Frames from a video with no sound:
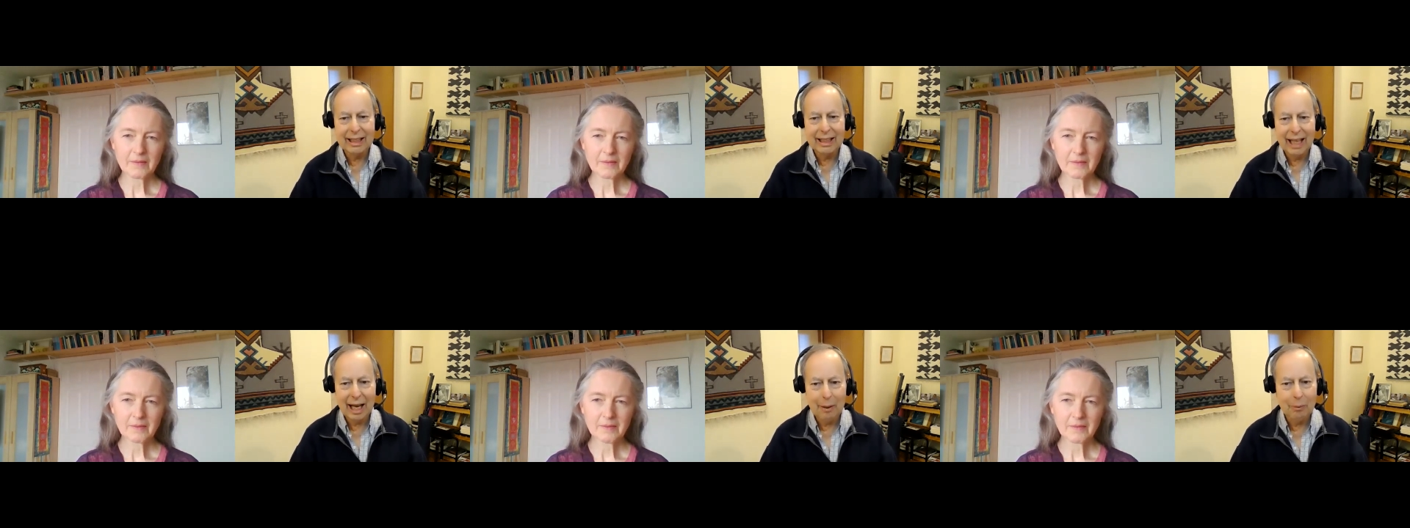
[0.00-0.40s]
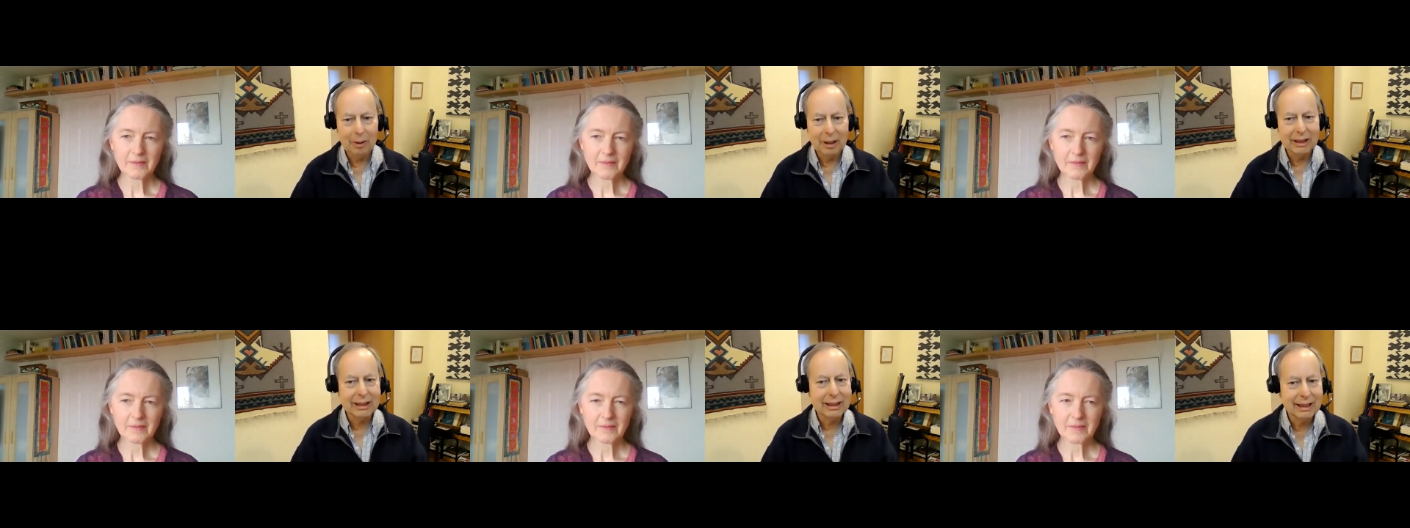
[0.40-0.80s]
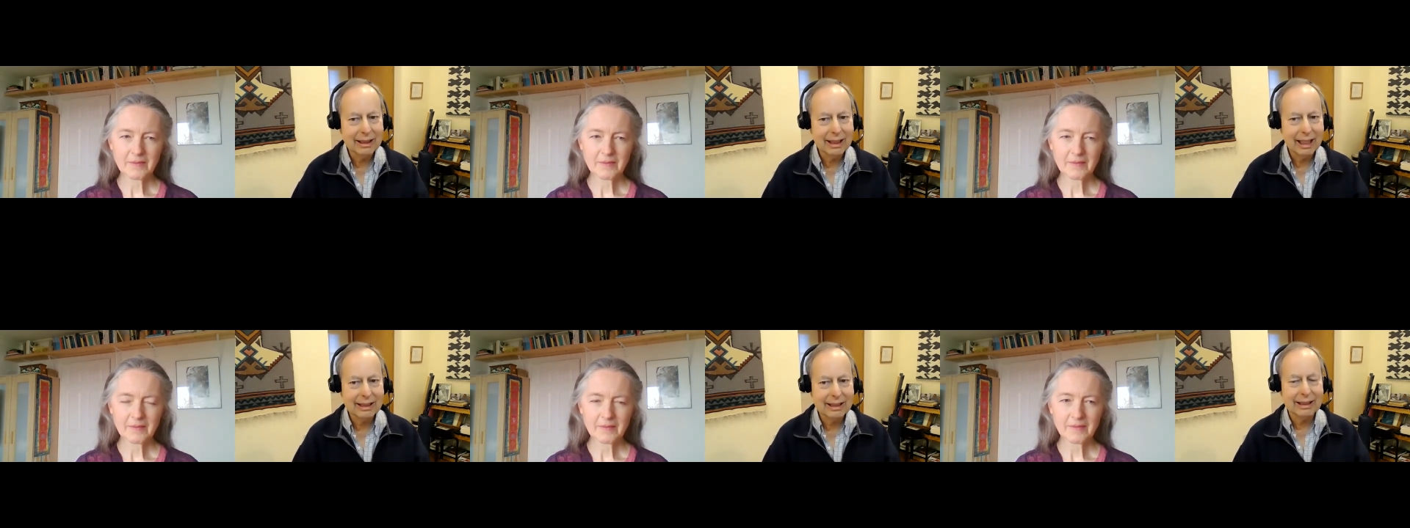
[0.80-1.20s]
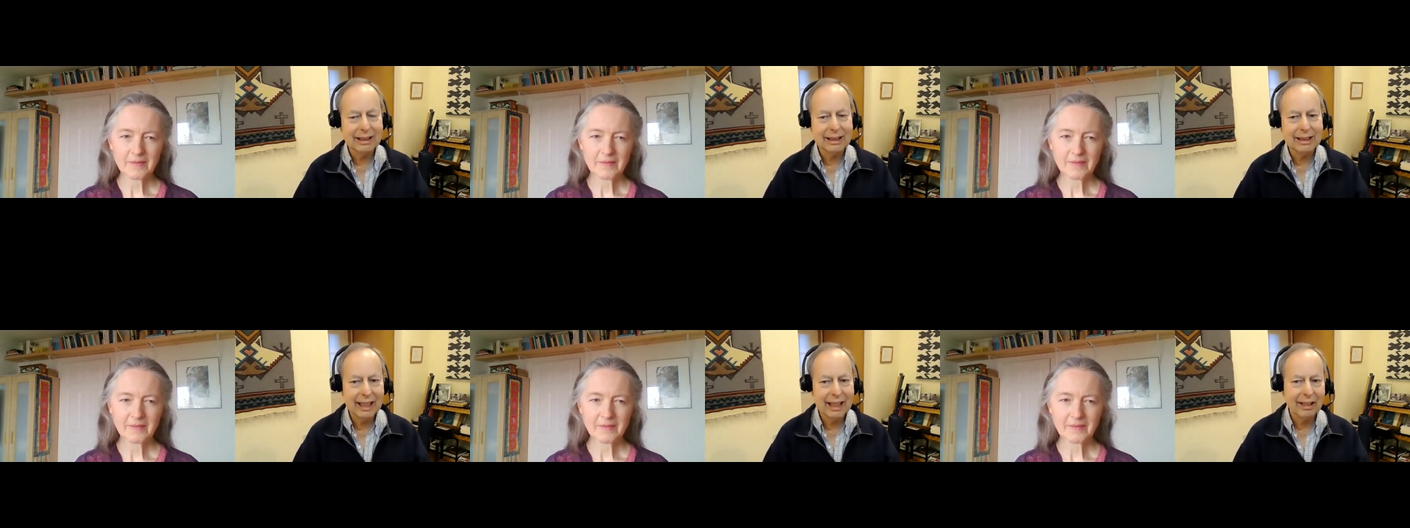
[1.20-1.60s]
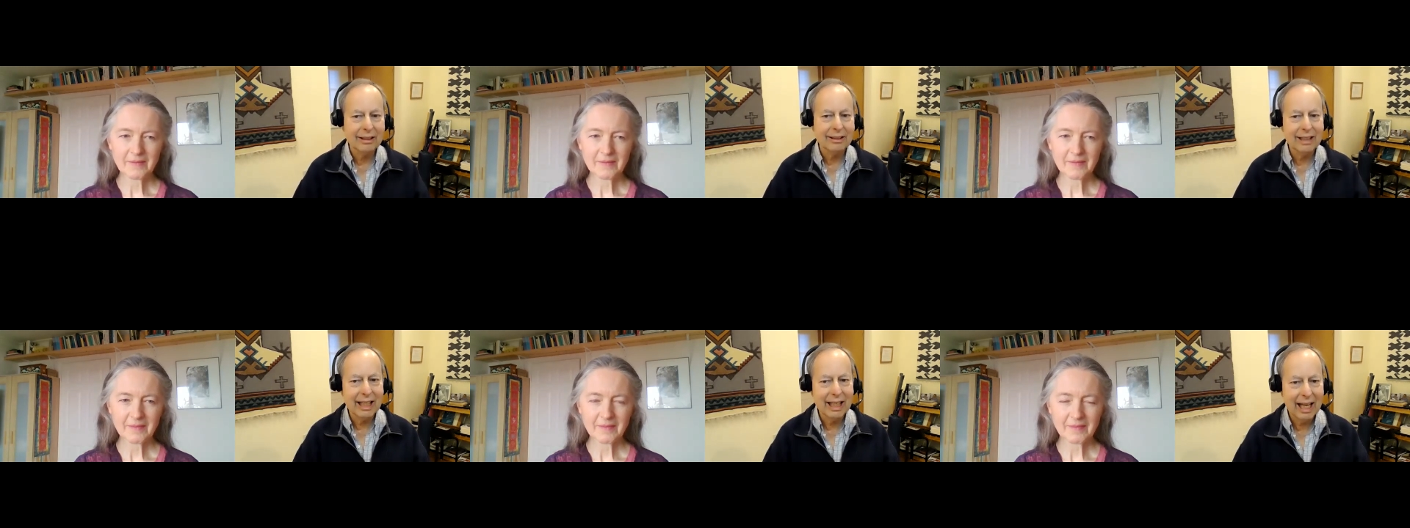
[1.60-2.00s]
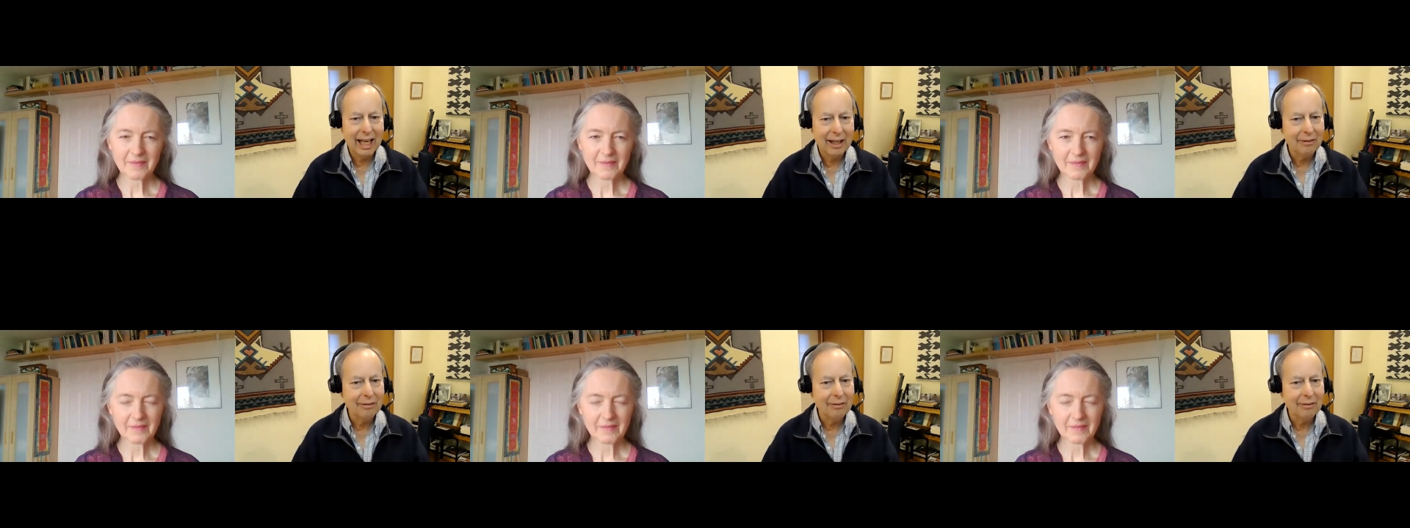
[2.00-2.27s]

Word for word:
Speaker 1: that wasn't necessarily an